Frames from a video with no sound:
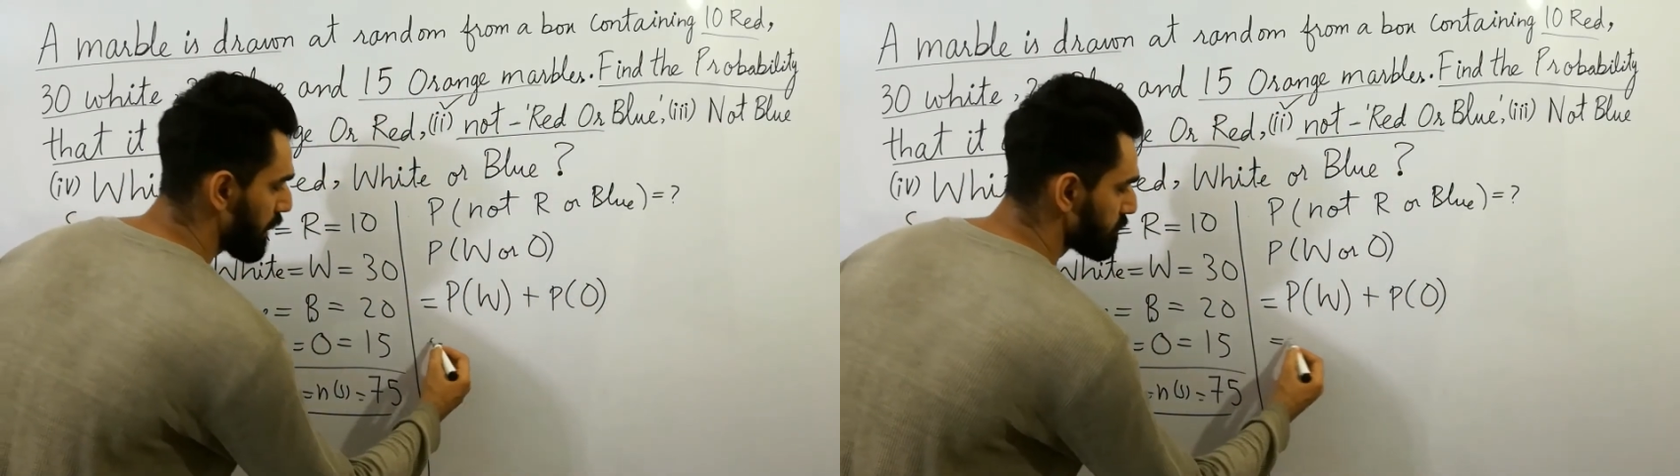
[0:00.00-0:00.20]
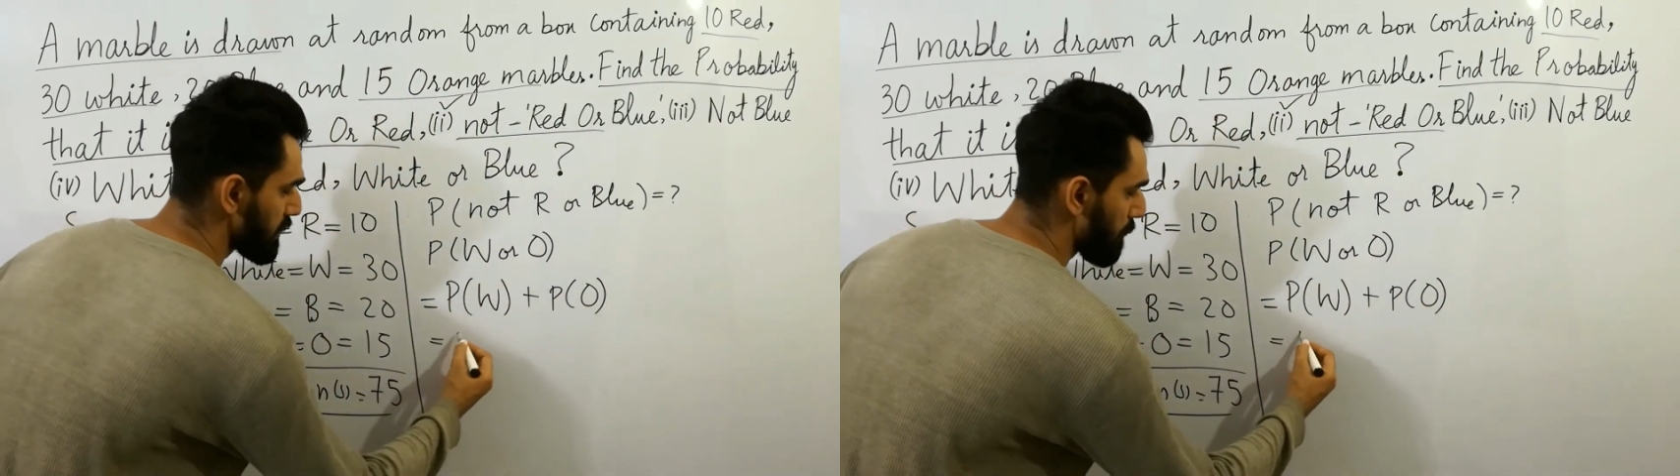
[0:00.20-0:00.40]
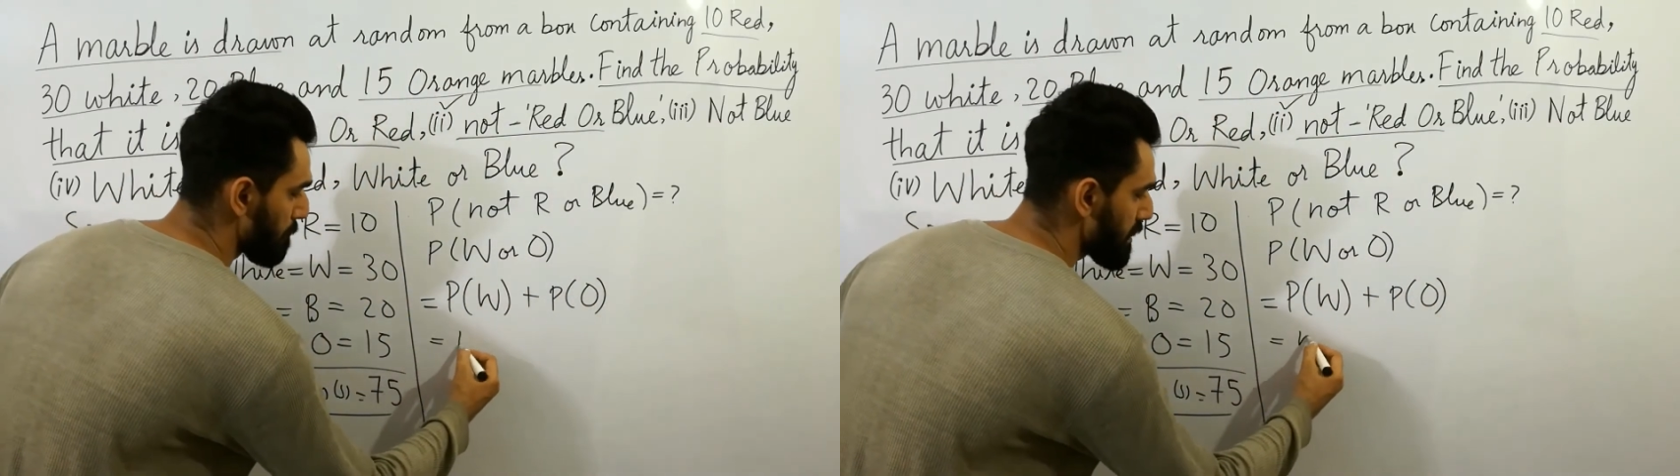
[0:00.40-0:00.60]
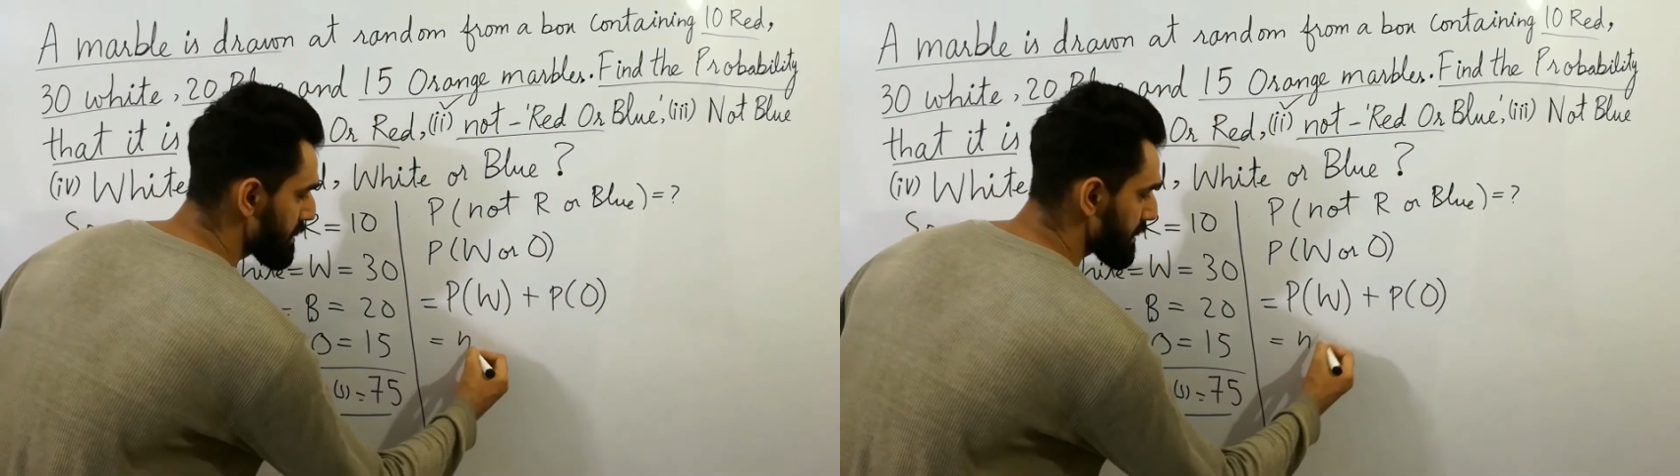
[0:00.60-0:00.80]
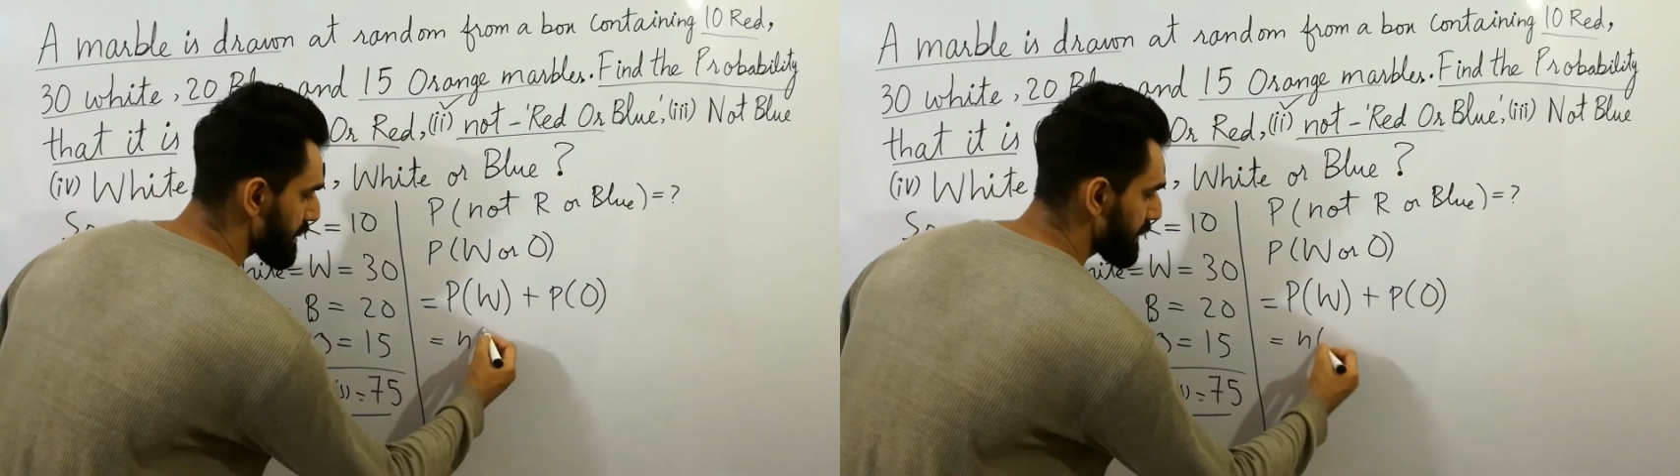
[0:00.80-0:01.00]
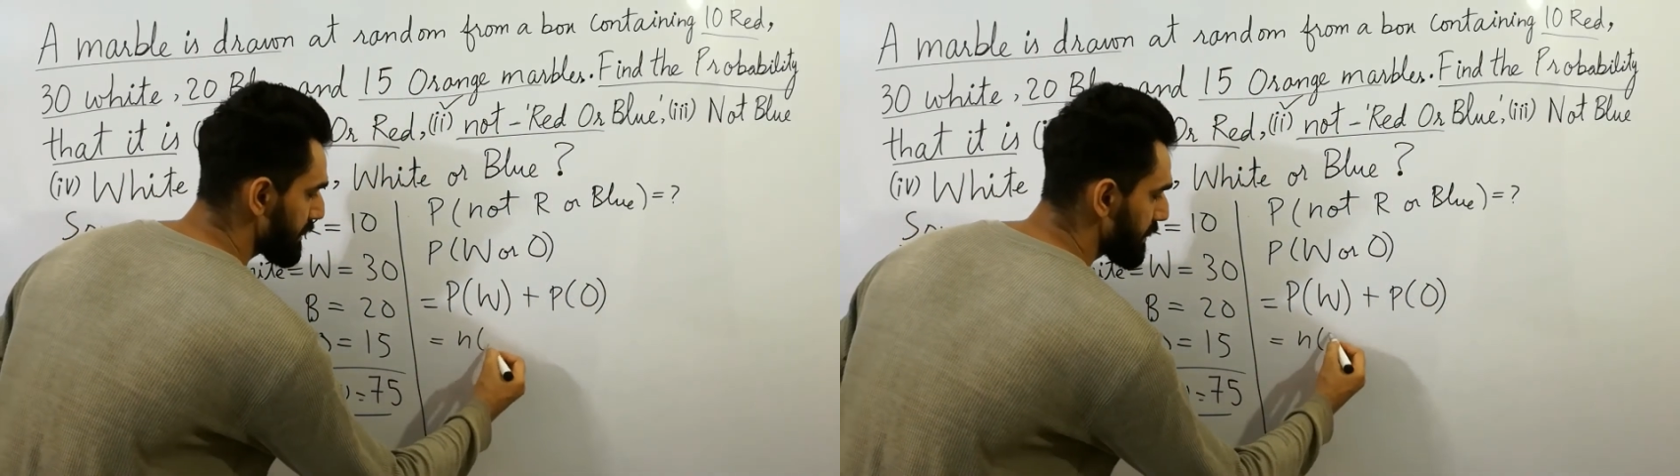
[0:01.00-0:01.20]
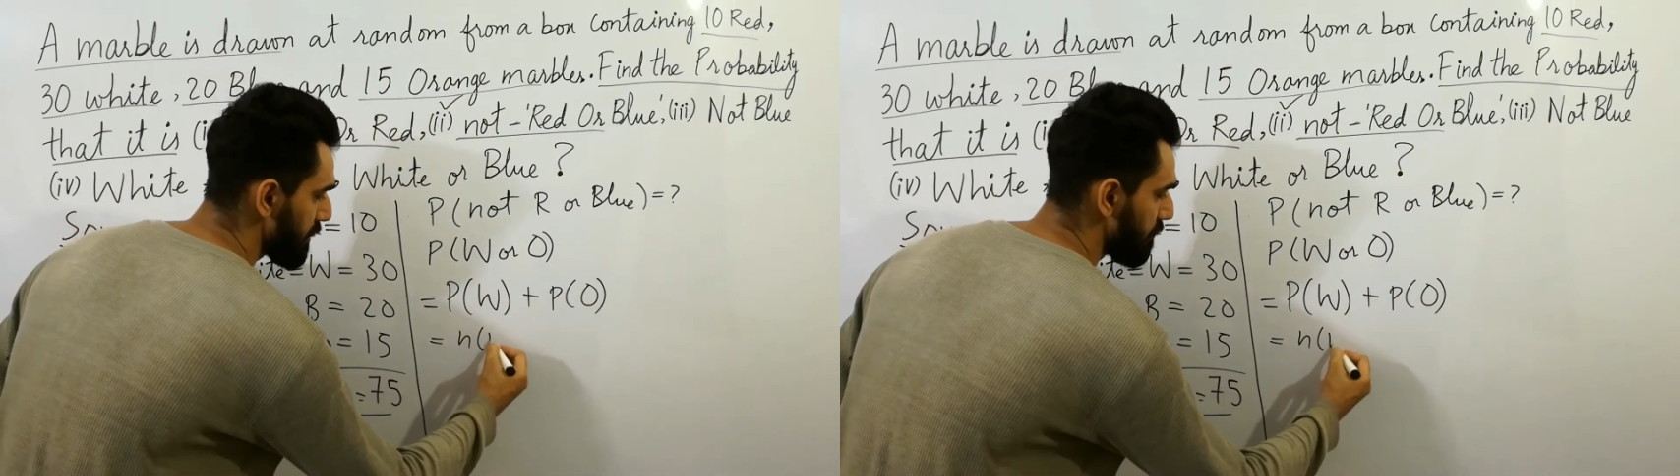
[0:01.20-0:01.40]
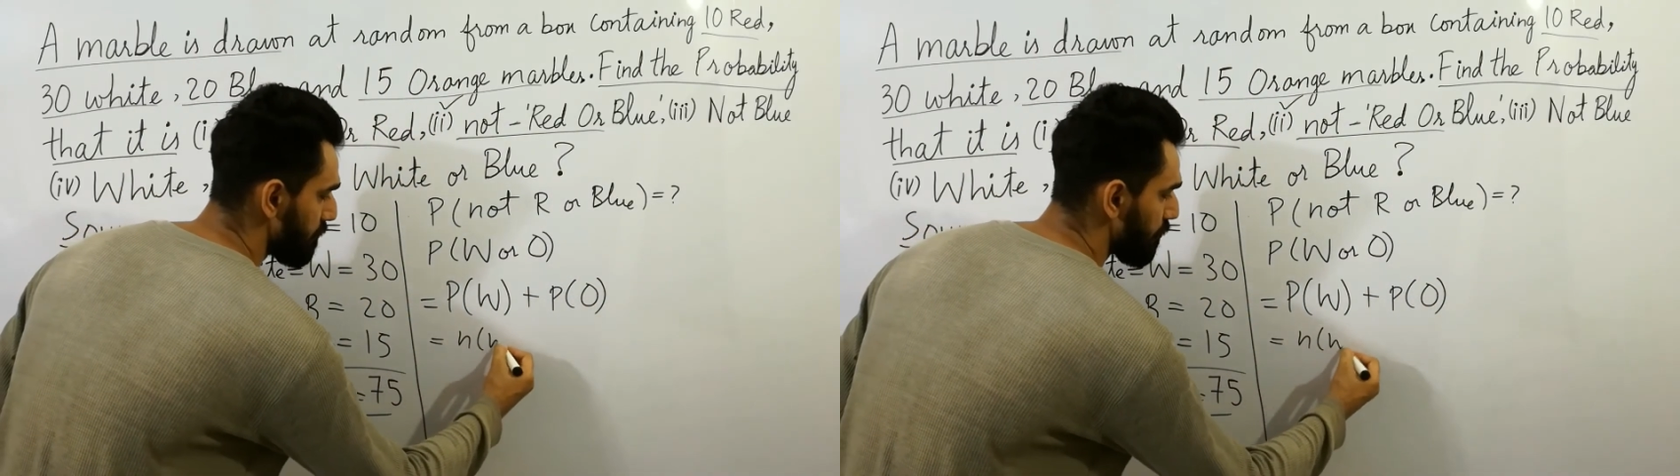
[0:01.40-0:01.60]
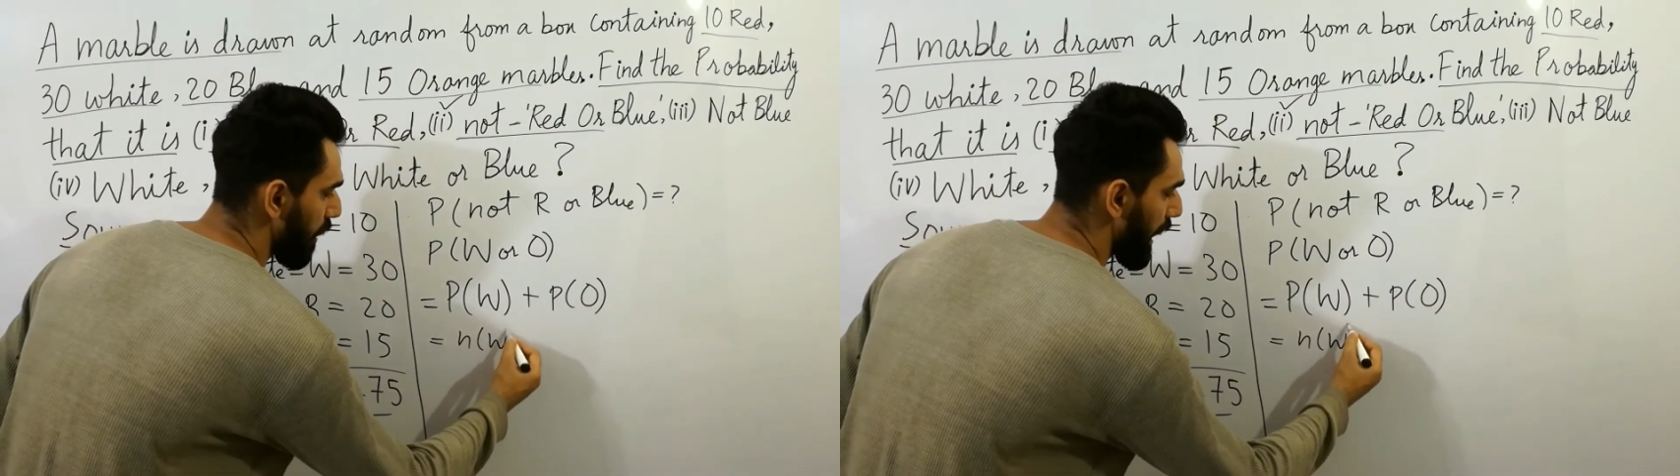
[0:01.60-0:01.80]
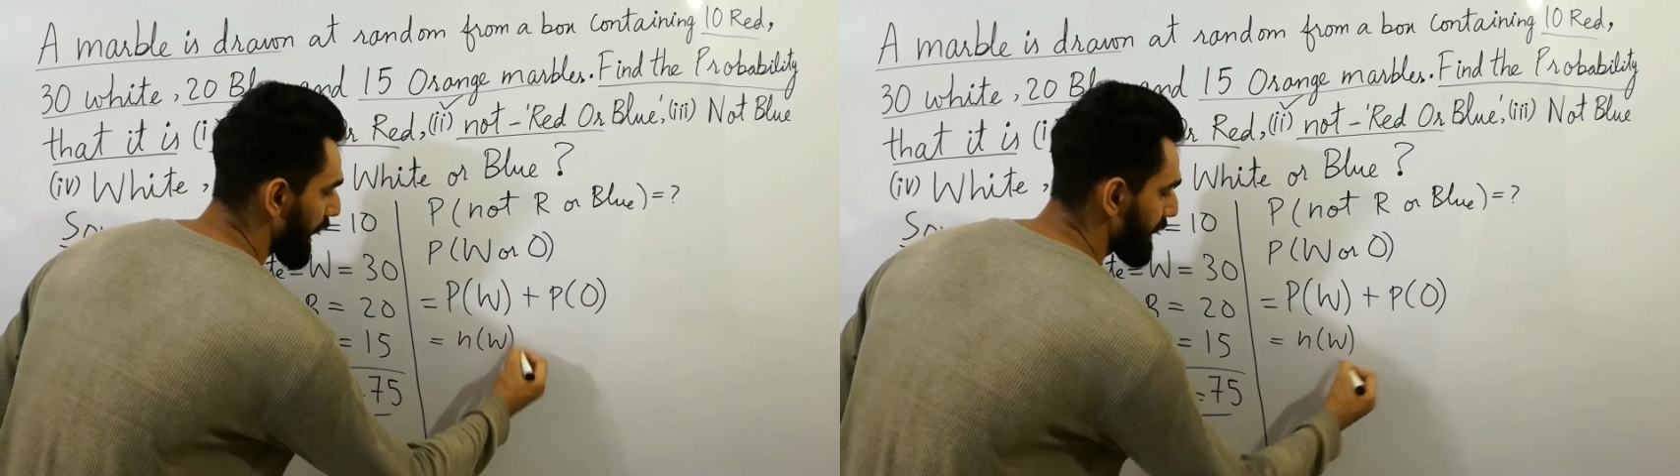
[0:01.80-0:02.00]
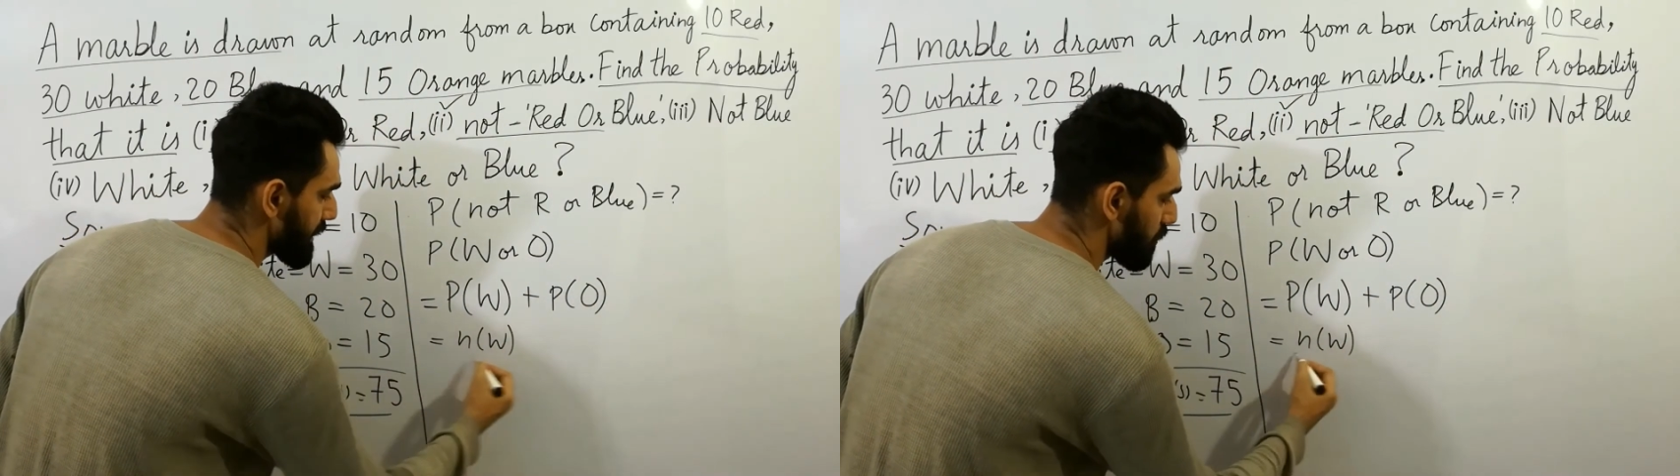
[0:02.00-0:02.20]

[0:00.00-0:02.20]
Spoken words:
Number in white